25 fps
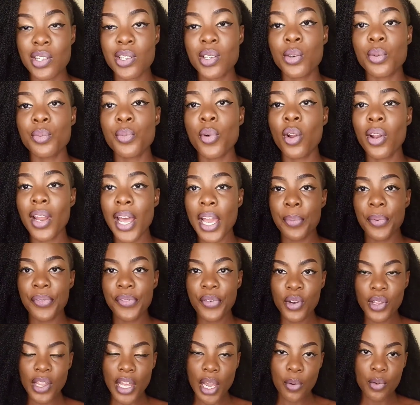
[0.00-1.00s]
So unlike
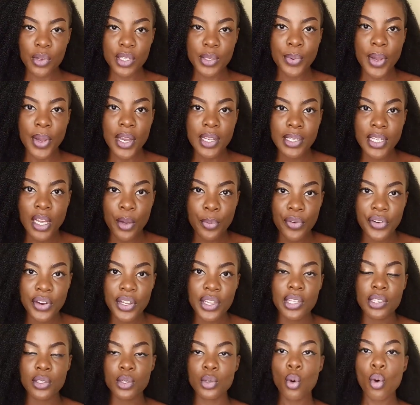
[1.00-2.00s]
before that it was passing out
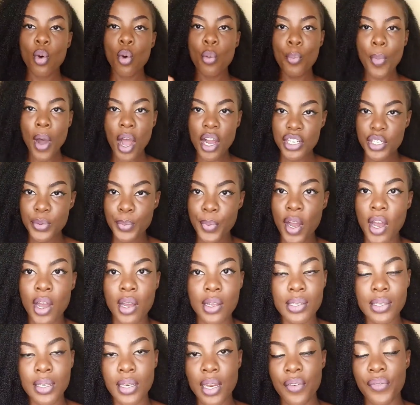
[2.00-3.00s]
parade, there's the whole march
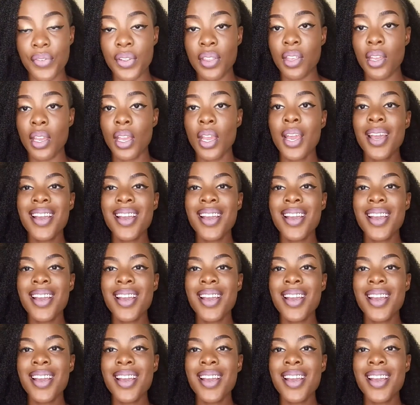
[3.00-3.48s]
past and everything.